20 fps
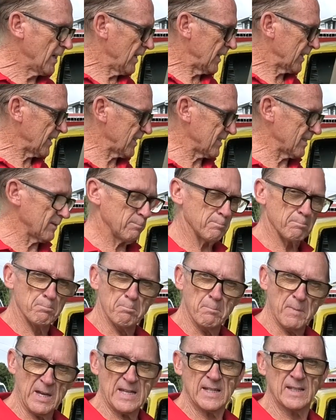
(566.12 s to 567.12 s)

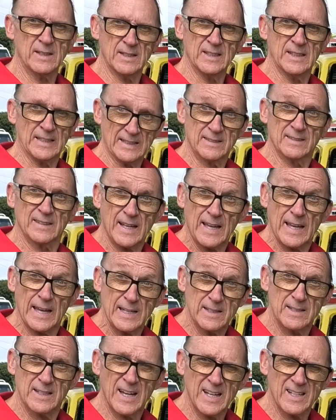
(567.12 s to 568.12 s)
Doesn't mean it is a
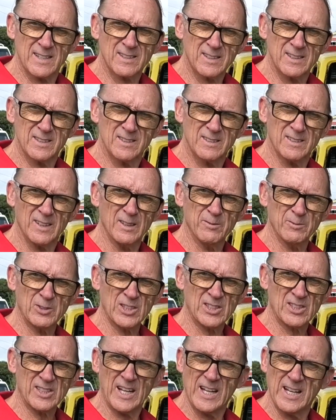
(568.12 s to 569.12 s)
head gasket. I'm
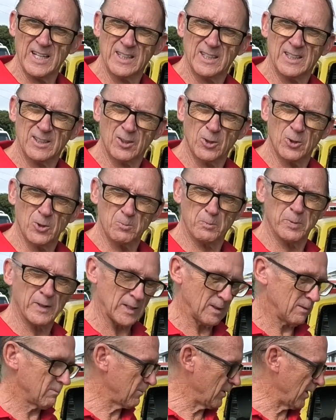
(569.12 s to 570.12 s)
just saying it could
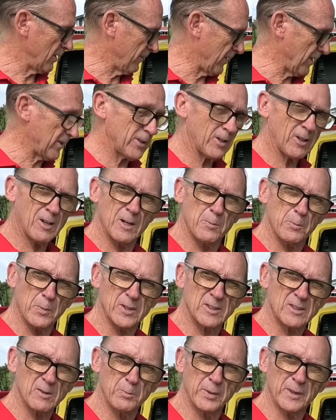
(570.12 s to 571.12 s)
be a very high
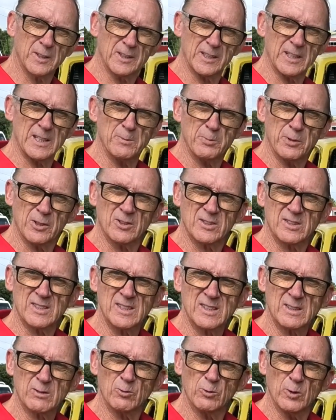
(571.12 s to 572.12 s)
possibility because
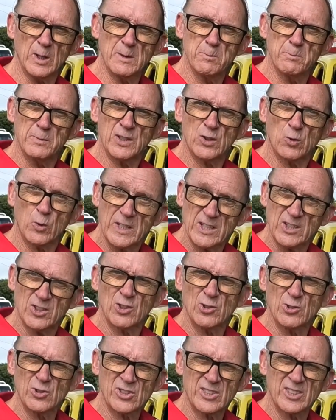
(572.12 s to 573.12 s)
it's in between
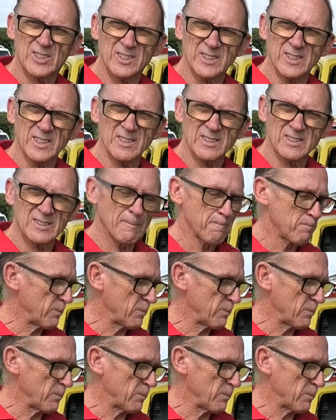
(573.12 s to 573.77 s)
2 cylinders.